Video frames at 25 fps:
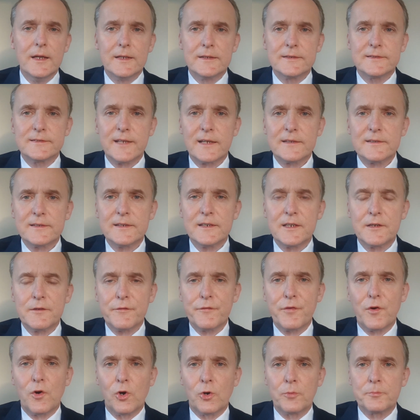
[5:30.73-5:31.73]
Sutton
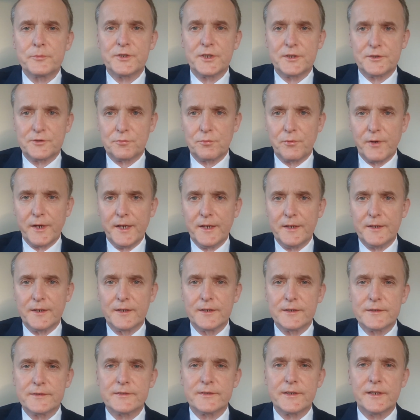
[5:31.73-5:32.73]
informs his
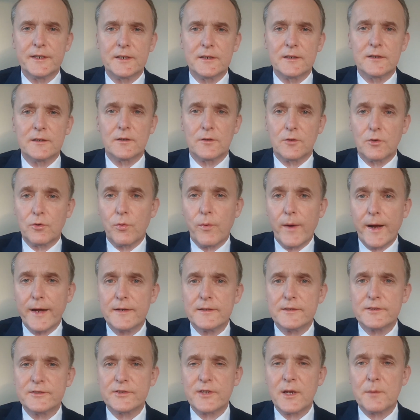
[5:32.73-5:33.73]
readers in
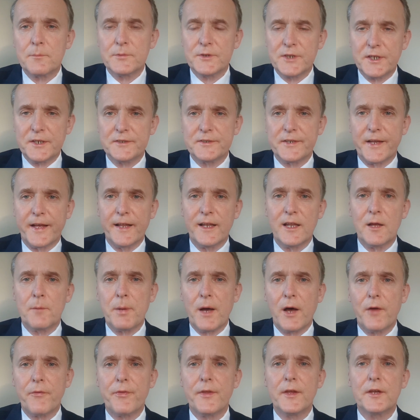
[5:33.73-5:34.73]
quite some detail
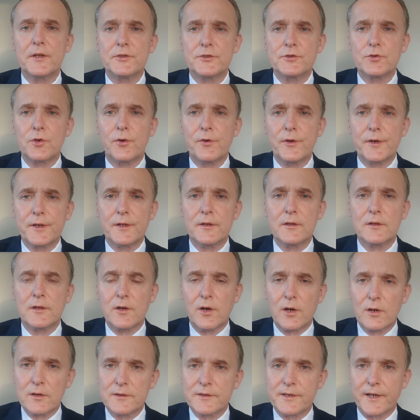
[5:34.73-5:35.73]
about the historical
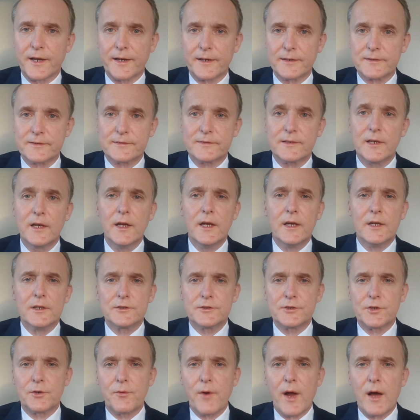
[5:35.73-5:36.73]
context
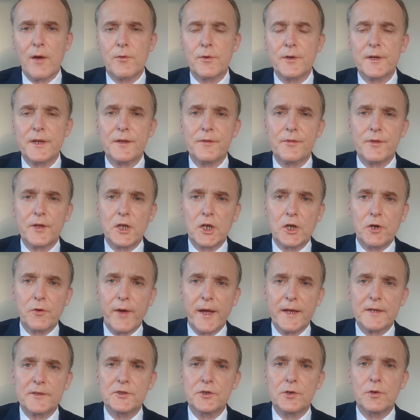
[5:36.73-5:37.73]
surrounding the
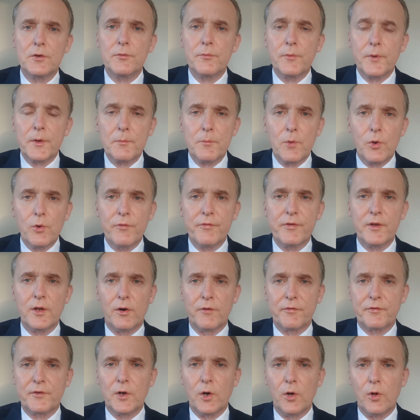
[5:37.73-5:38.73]
gradual removal
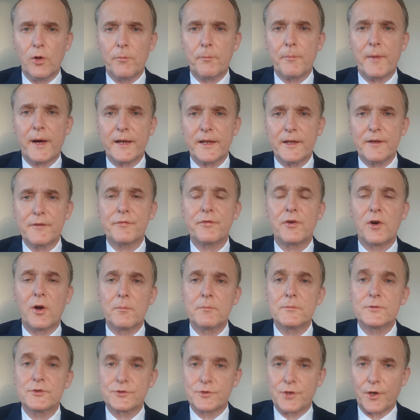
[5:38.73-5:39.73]
of gold money
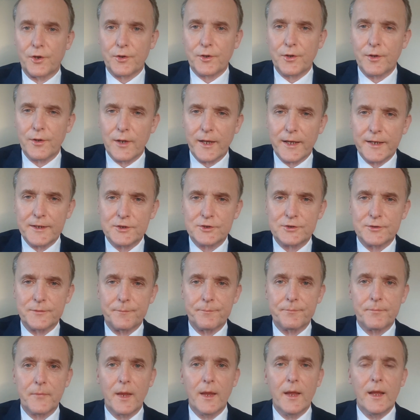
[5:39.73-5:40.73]
from circulation.